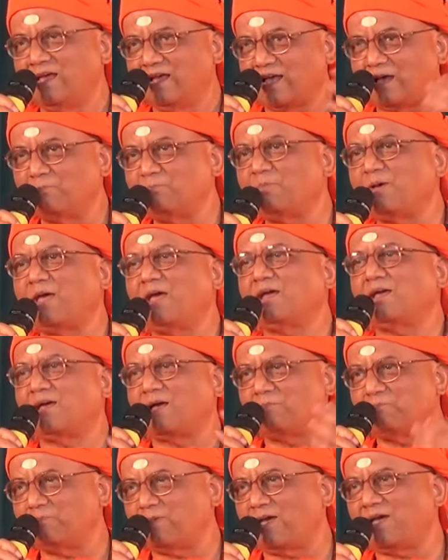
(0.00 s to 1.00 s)
Come
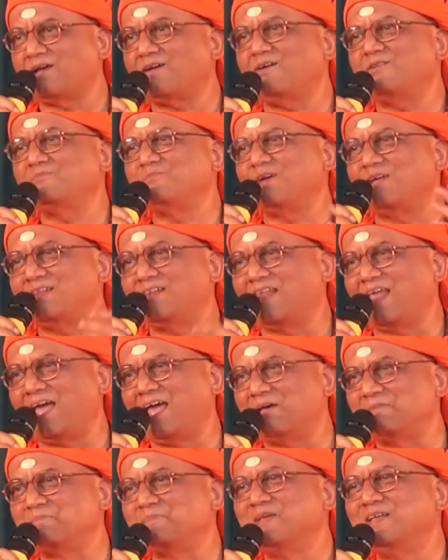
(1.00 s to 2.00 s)
back on my
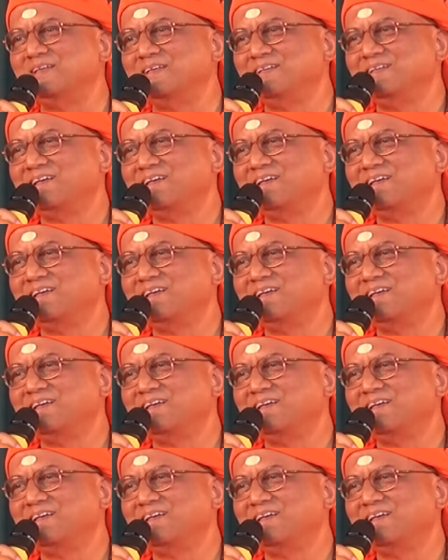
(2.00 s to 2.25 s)
lap.